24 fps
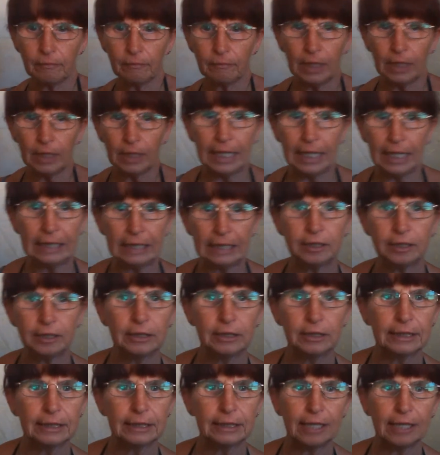yeah, so as I
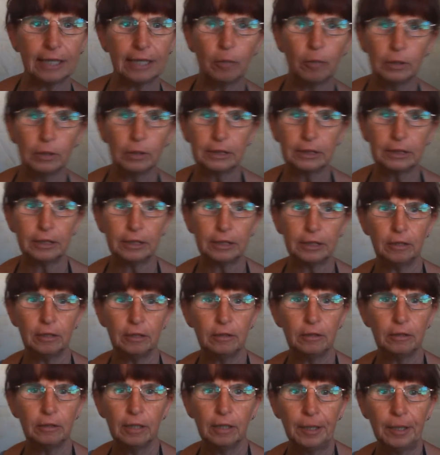say, I want to do,
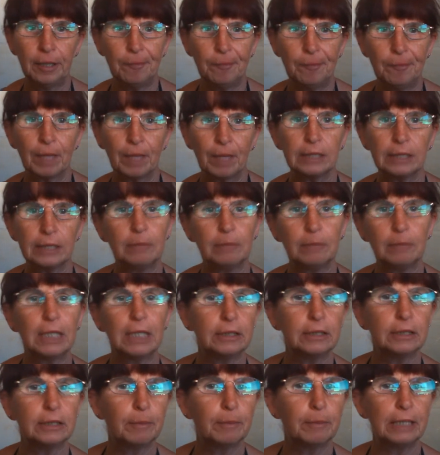sometimes I
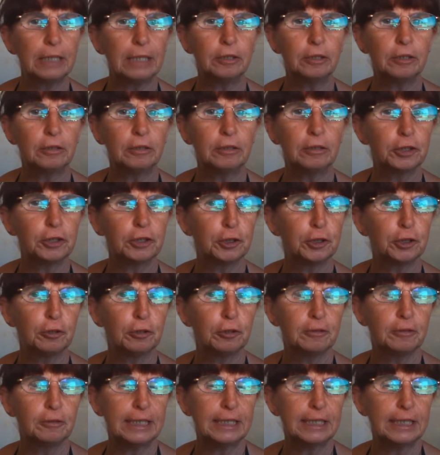might do a
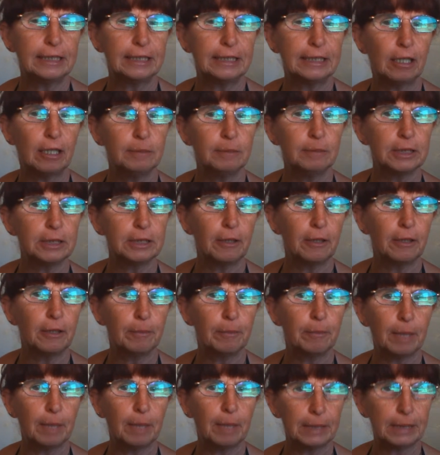story time, so it might
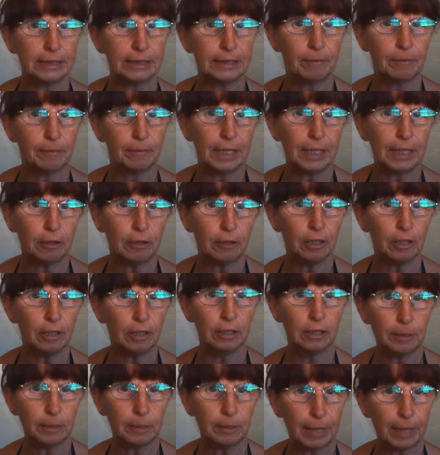be something you learn
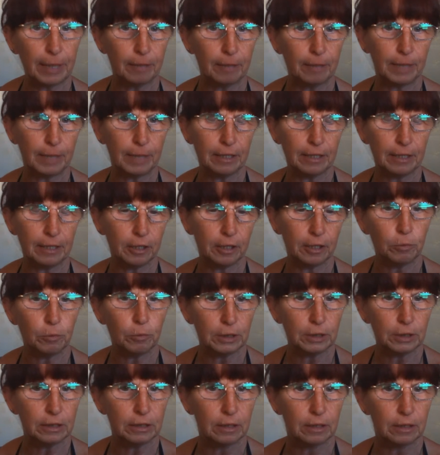about me that you
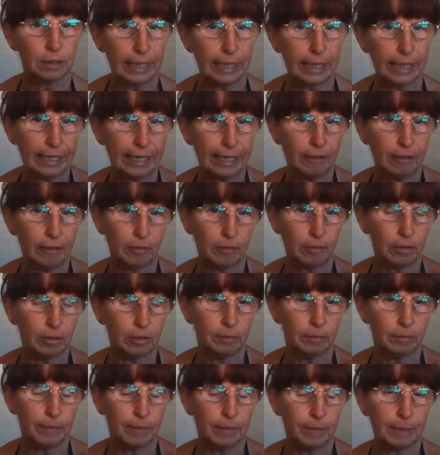wouldn't hear on
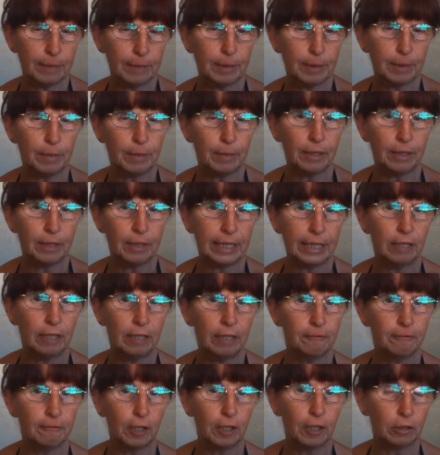maybe my
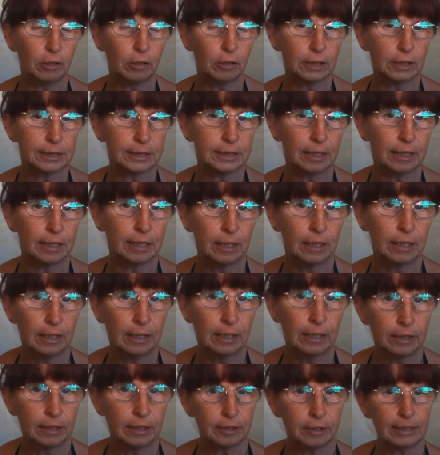blogs.
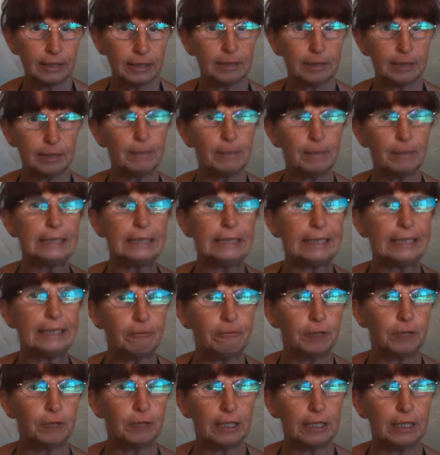So it's something
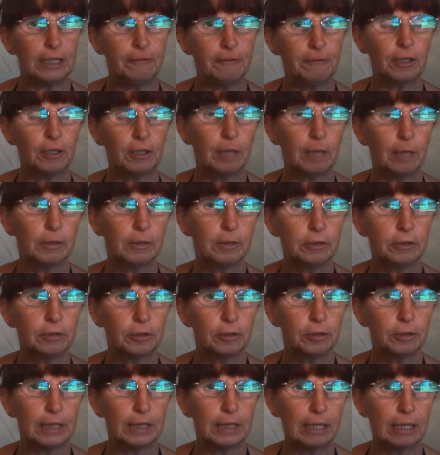different if you come onto
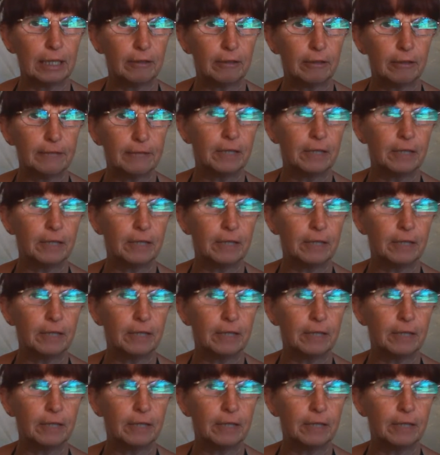a live.